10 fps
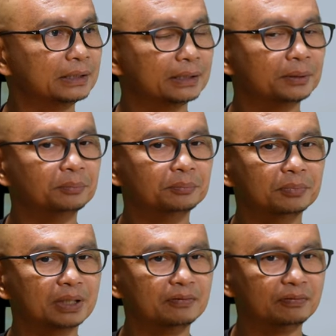
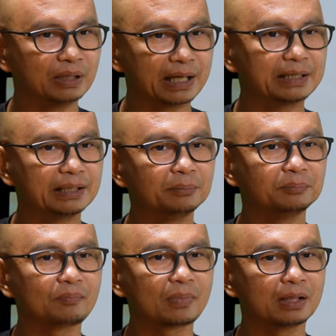Um, if you like
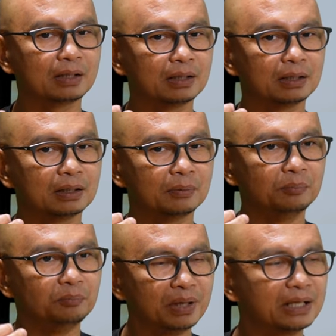them, uh,
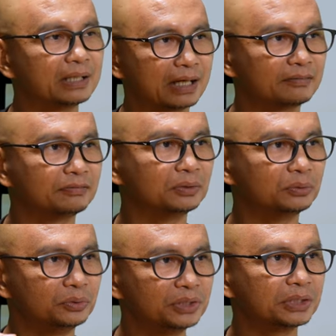make the
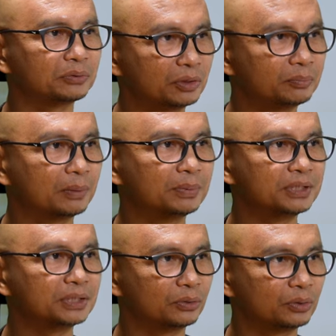effort to reach out to the
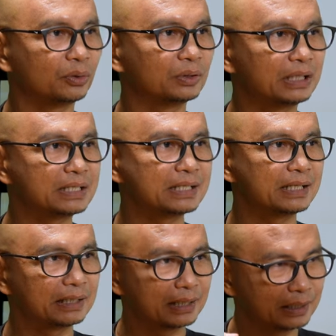publisher or the author and
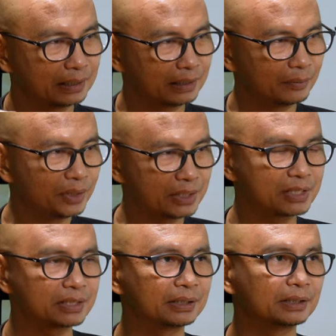say that I'm
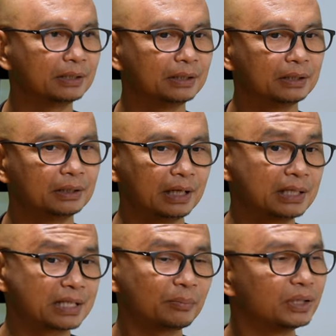interested.
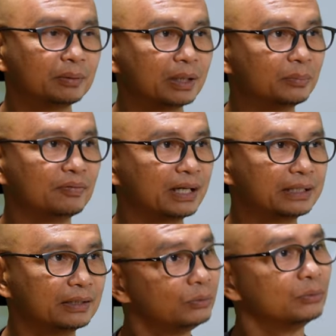And some of them might be
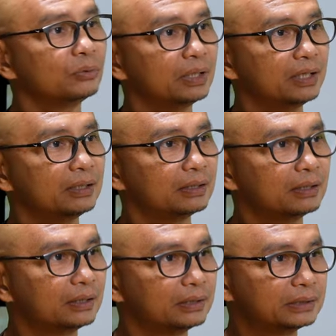flattered. Oh, okay,
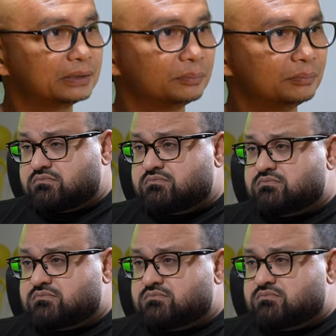is
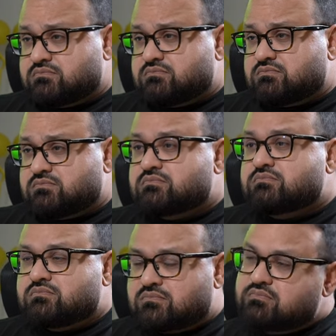Malaysian producer
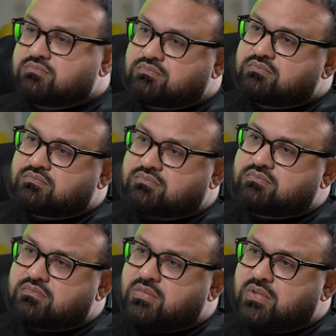called Creative
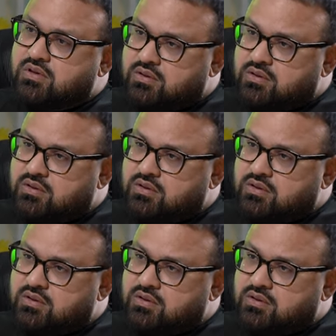Stew?